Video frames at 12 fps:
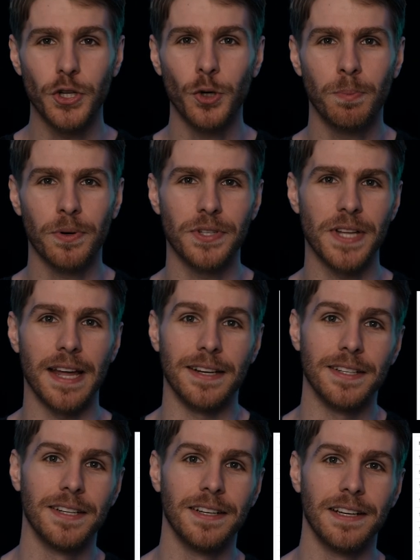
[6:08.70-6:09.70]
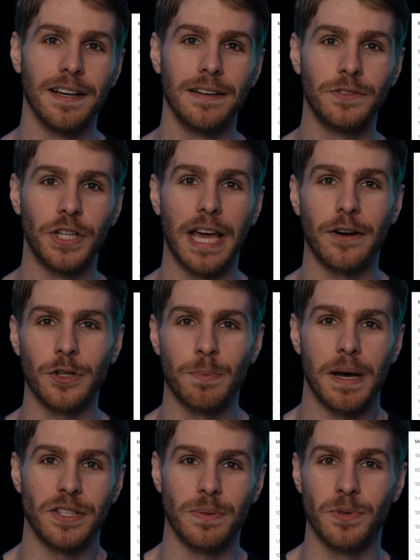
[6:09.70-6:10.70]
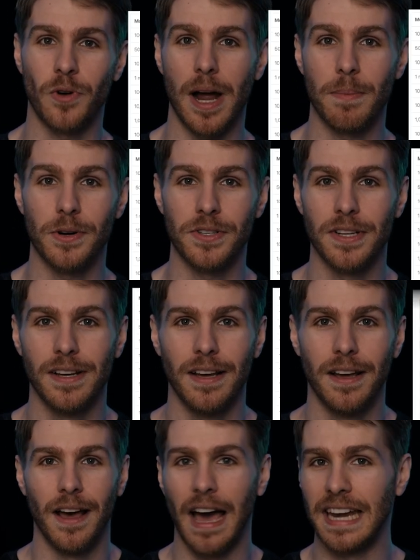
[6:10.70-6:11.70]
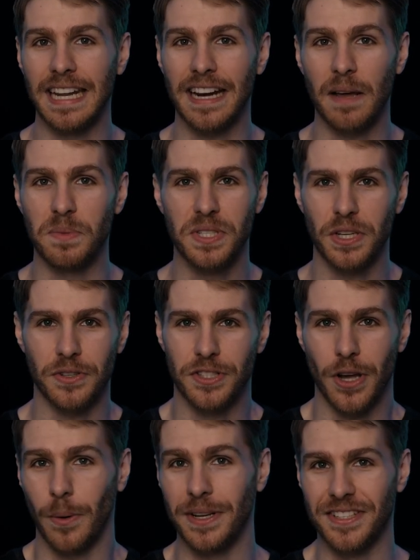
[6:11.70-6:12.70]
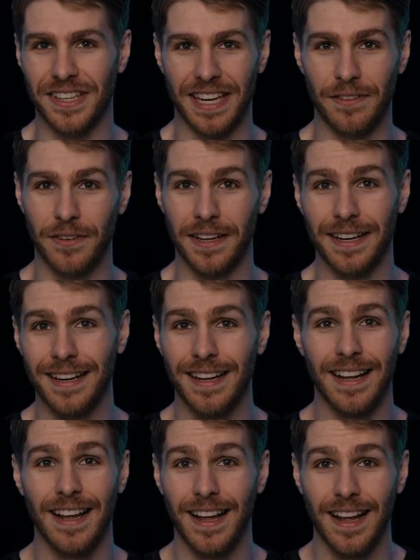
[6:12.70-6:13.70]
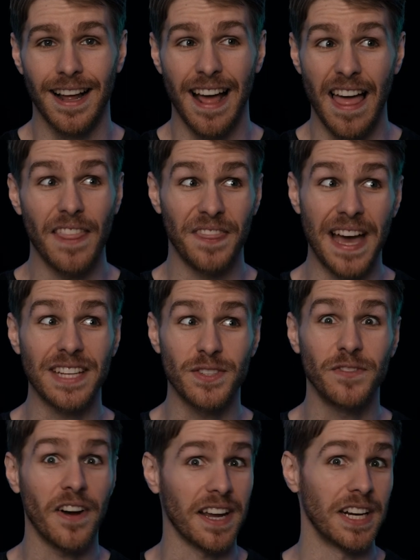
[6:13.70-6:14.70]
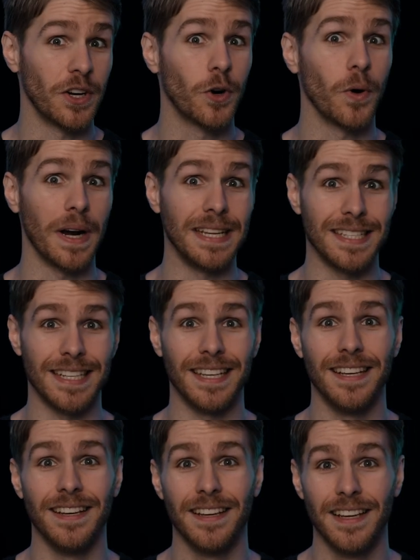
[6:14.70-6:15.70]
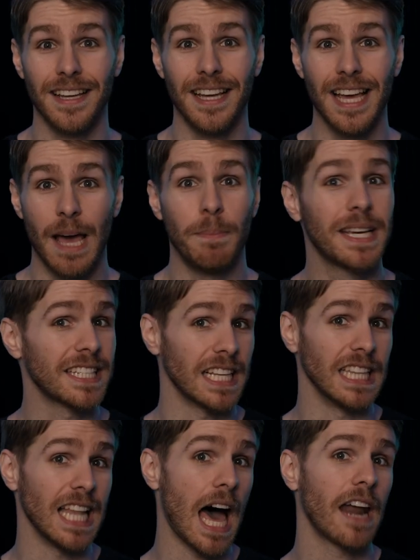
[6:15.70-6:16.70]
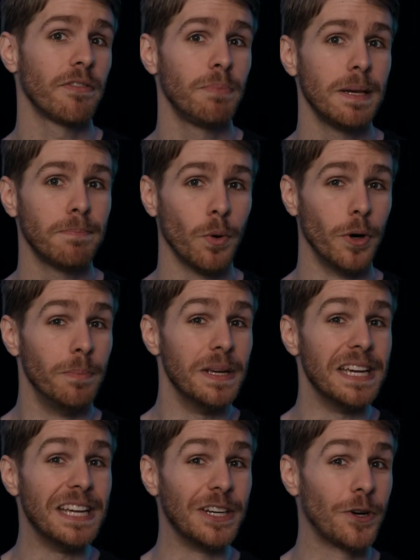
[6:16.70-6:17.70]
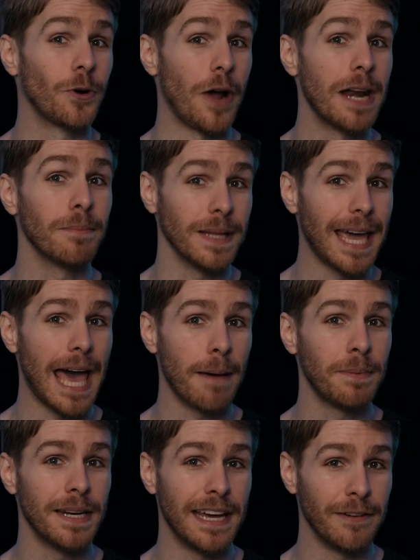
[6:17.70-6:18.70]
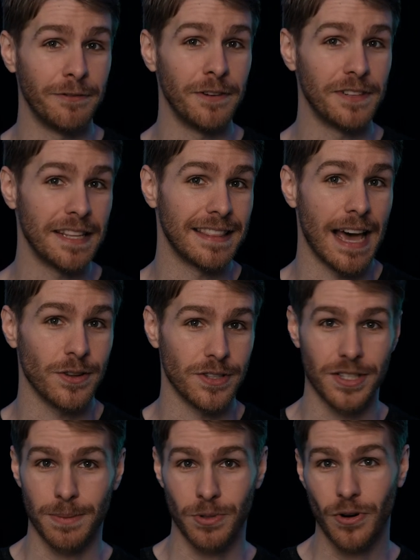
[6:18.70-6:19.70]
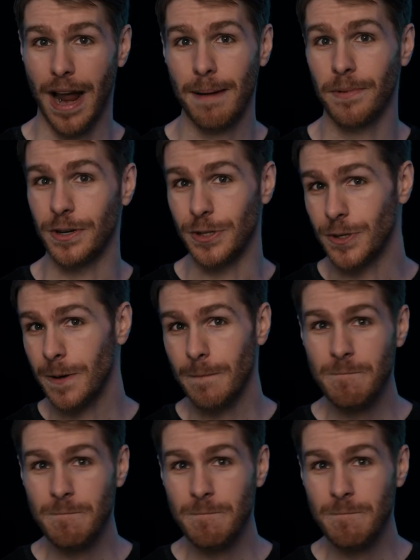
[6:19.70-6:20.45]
2% of channels by subscribers, and yet I'm still so insignificant. That's fucking crazy. Because a lot of people would be incredibly happy to have 15,000 subscribers.